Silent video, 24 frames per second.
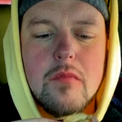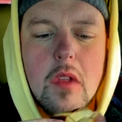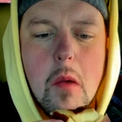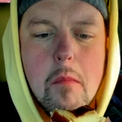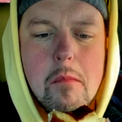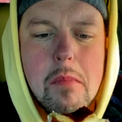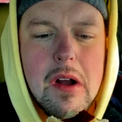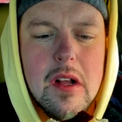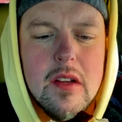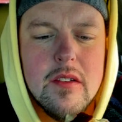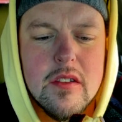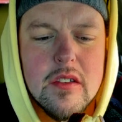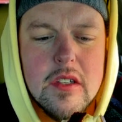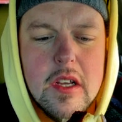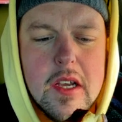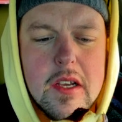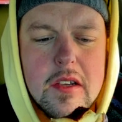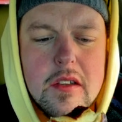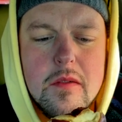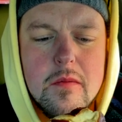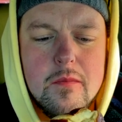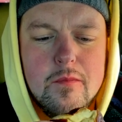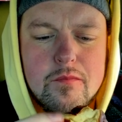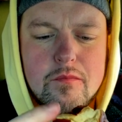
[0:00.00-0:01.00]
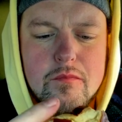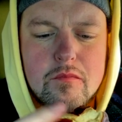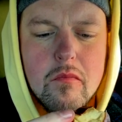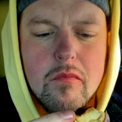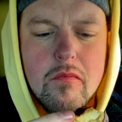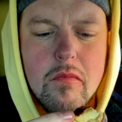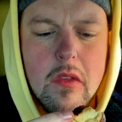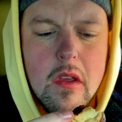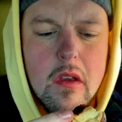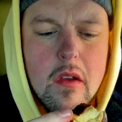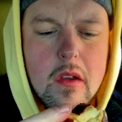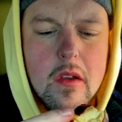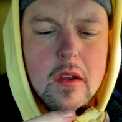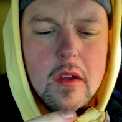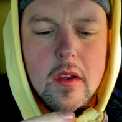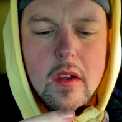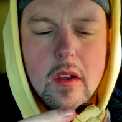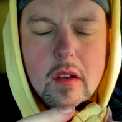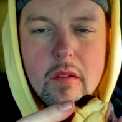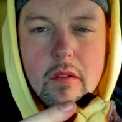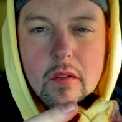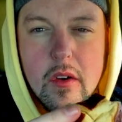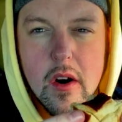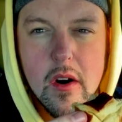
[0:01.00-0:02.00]
Bon's nice.
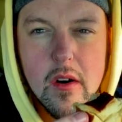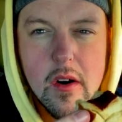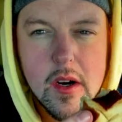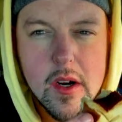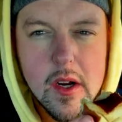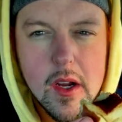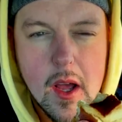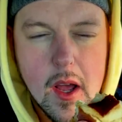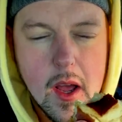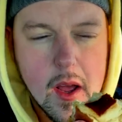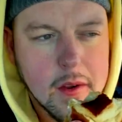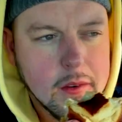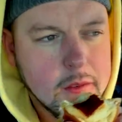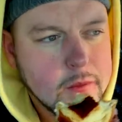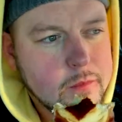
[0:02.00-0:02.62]
Very uh,